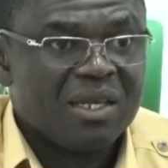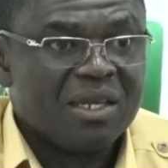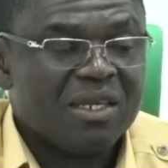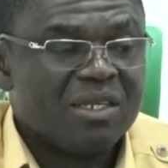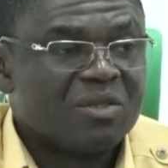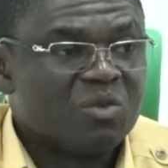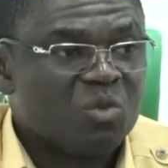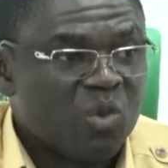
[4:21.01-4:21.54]

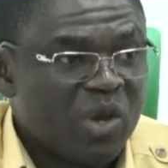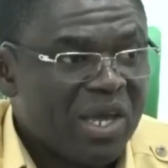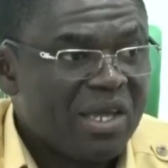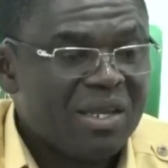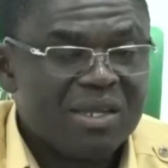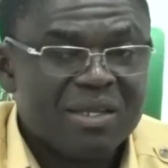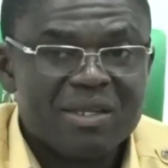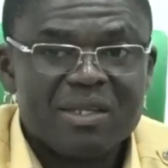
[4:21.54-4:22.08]
is
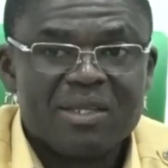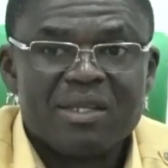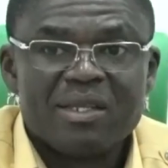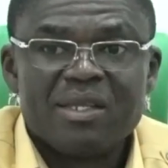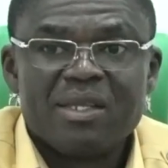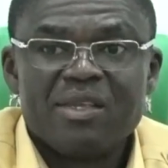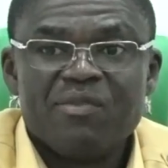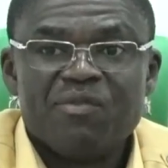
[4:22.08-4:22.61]
when
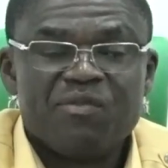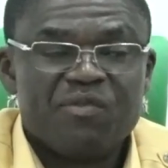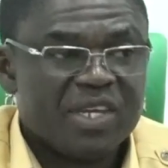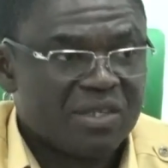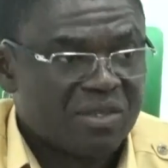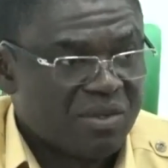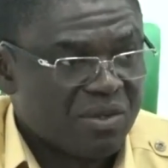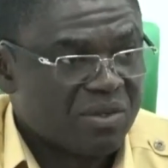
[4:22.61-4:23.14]

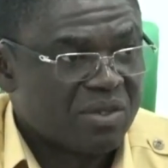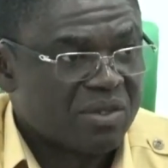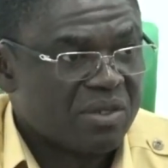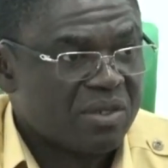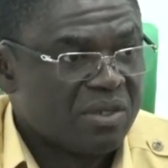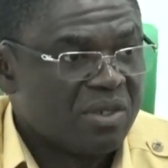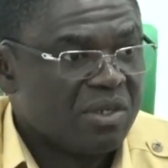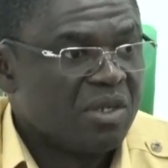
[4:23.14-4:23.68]
investors
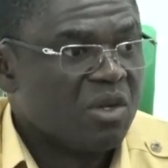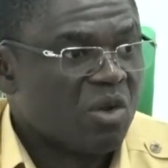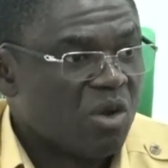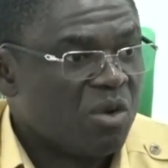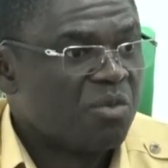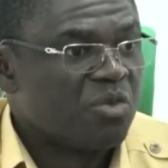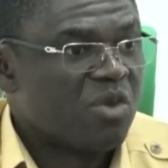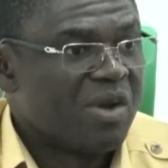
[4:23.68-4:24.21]

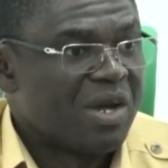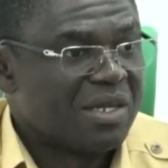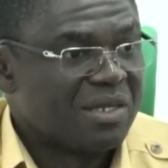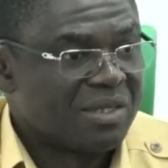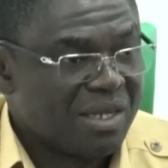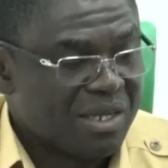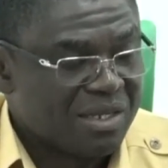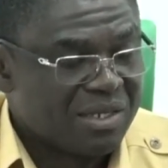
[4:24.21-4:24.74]
come to our
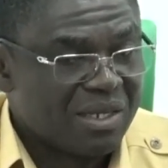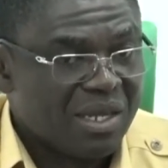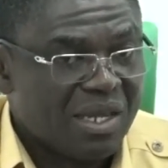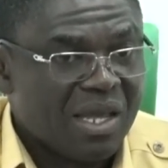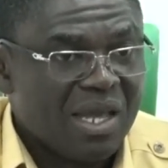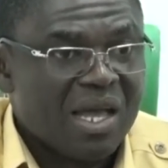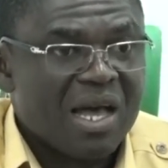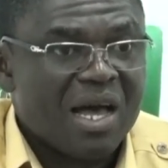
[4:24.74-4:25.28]
state,
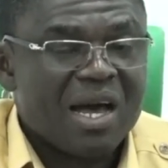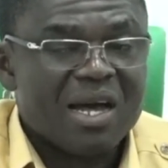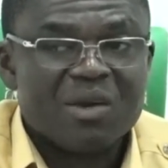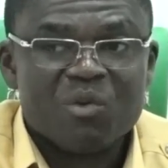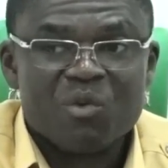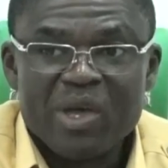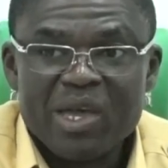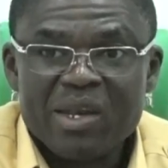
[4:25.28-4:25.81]

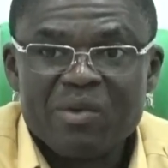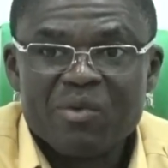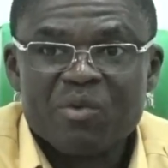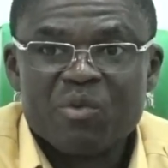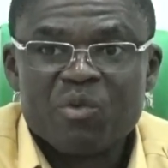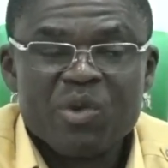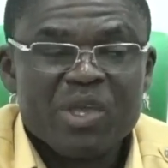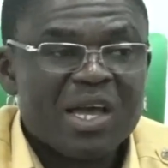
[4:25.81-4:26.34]
and
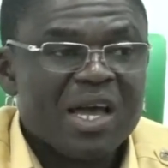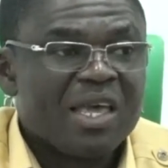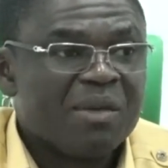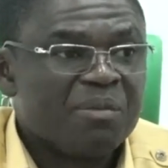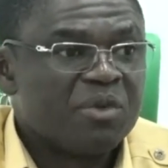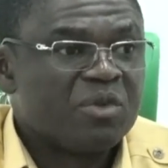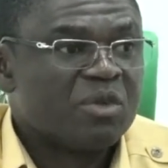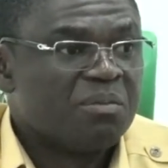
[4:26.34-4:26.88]
when we are
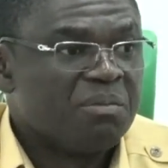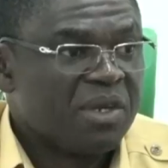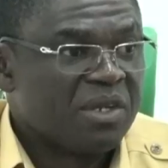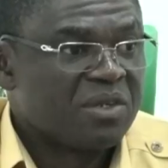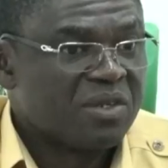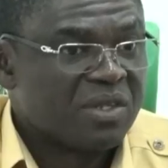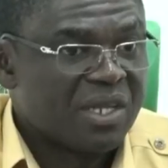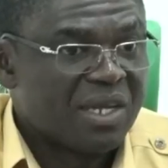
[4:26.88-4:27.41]
able to make
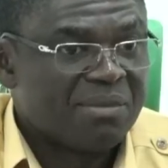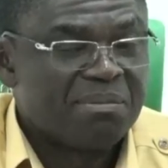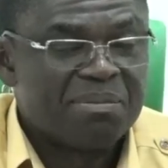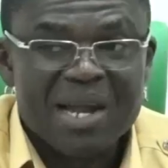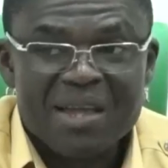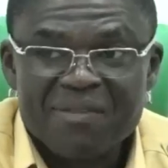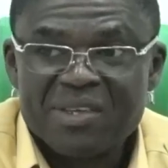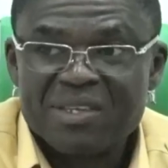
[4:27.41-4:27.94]
sure that
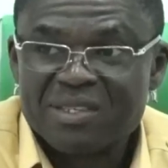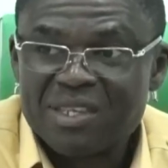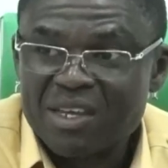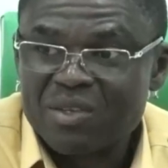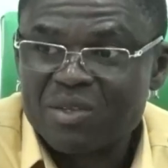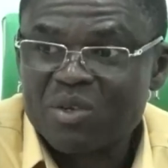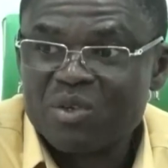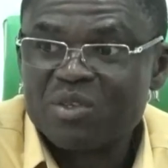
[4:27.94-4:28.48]
private
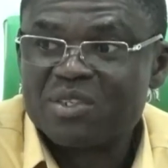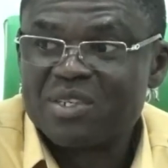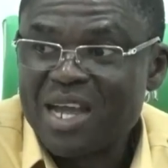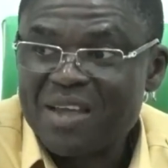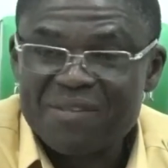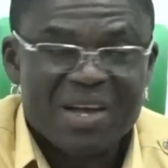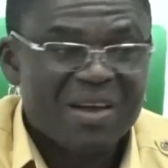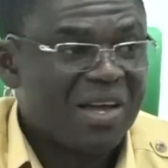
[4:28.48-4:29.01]
sector
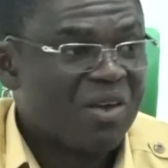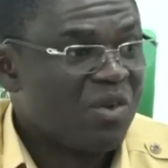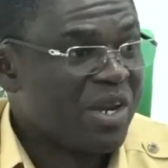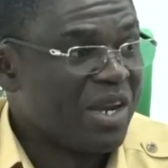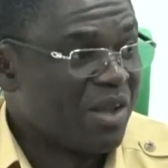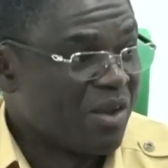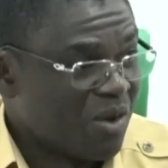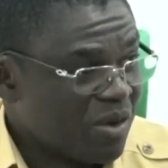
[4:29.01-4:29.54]
drive our
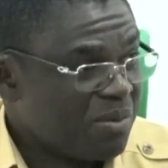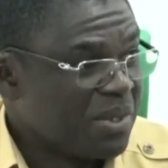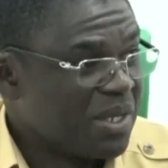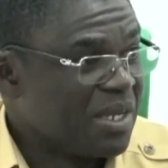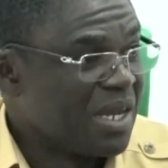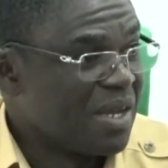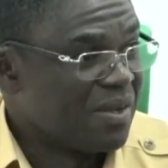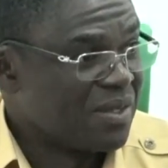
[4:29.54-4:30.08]
own economy
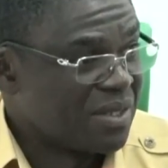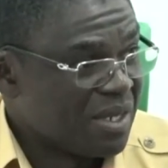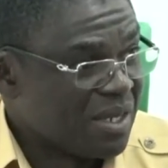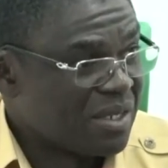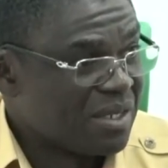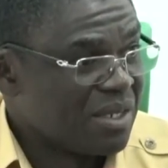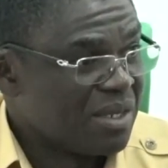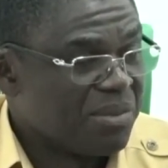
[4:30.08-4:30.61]
in our
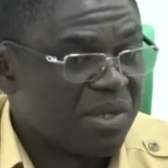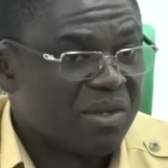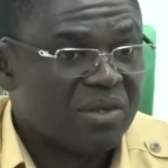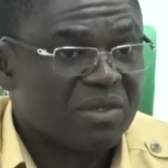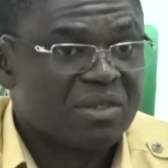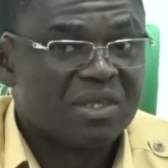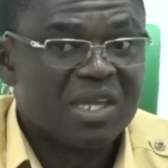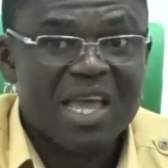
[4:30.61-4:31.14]
state.
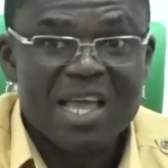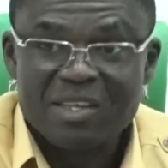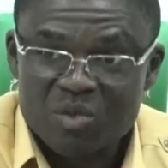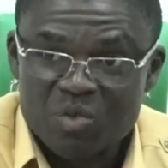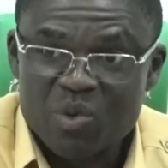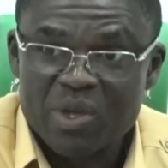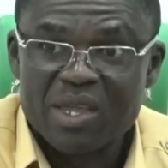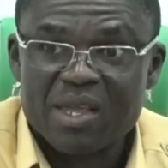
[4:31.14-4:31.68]
Because
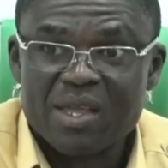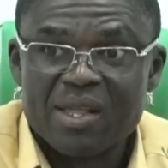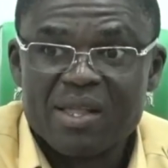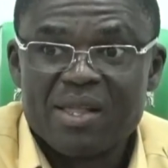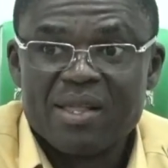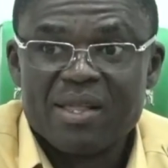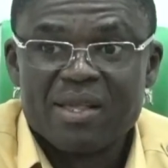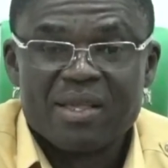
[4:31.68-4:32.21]
elsewhere
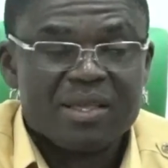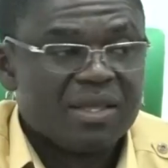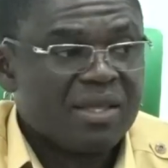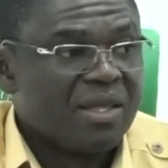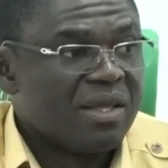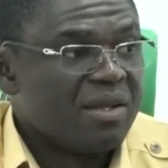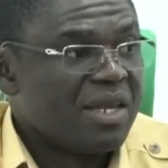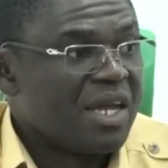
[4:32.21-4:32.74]

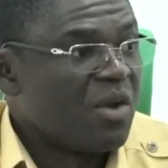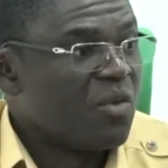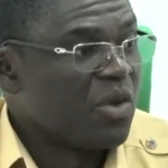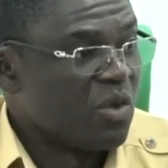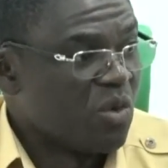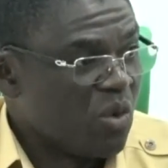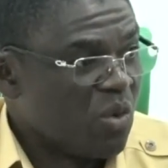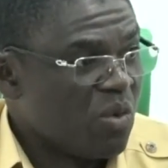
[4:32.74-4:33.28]
that we
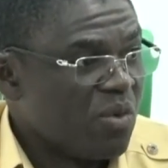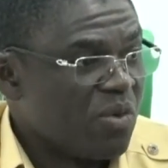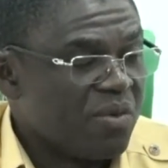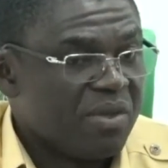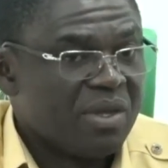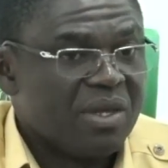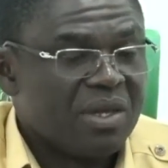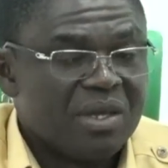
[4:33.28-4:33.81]
go,
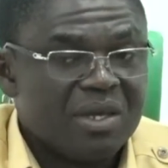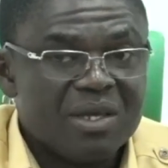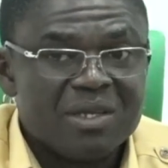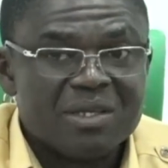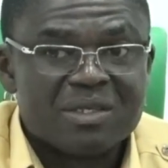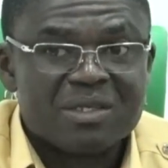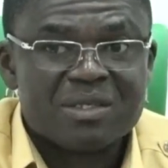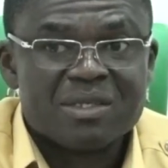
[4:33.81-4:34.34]

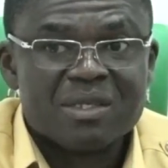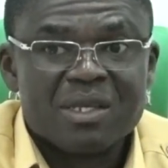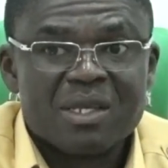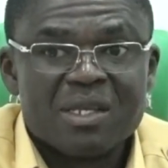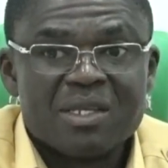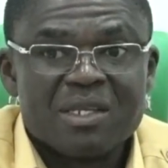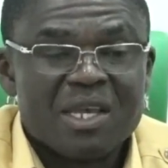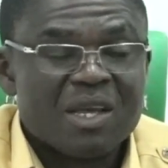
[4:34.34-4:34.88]
it's
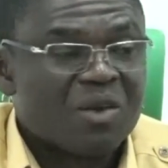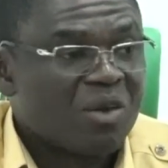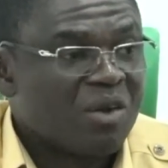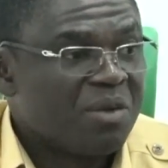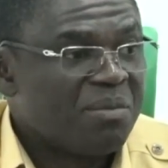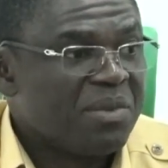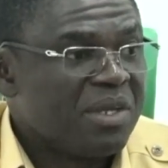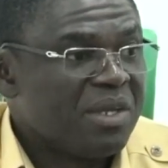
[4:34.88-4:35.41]
the
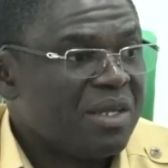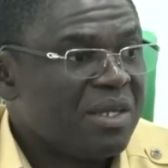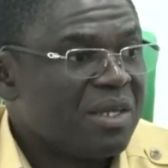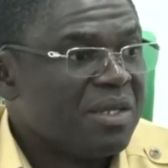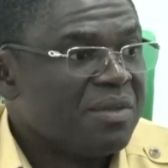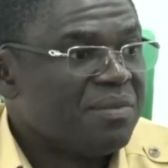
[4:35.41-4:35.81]
economy,